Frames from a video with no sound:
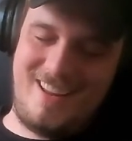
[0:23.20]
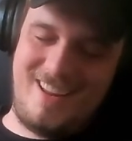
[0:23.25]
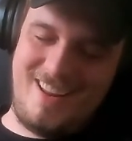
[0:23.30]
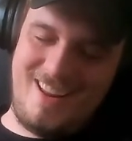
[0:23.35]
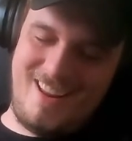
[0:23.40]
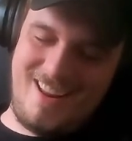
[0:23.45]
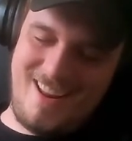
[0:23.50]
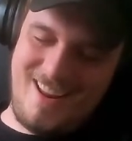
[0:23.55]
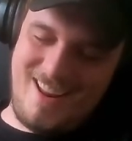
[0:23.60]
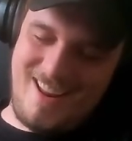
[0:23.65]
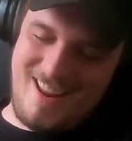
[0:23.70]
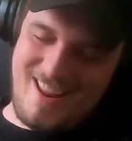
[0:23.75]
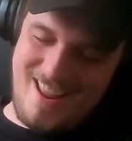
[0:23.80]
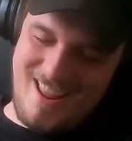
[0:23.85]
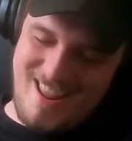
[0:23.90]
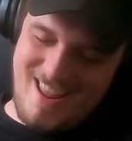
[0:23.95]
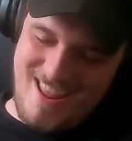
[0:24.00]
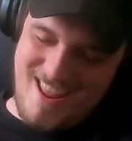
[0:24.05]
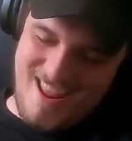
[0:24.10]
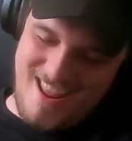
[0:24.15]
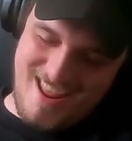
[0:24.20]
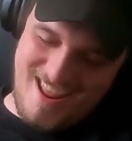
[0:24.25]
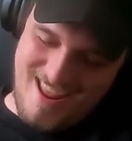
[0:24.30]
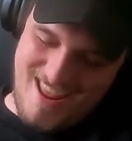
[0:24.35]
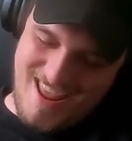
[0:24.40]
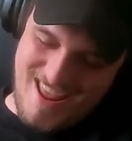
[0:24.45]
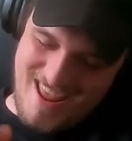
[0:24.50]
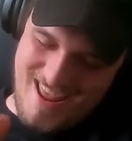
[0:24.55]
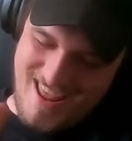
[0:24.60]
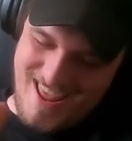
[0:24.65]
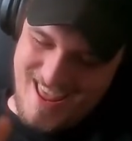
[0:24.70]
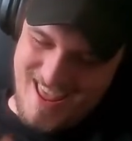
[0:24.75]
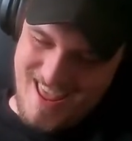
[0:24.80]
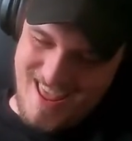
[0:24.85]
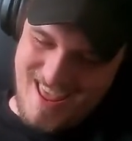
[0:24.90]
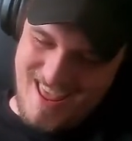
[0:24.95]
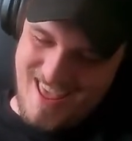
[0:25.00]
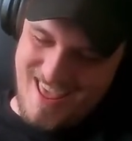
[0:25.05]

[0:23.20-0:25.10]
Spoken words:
(silence)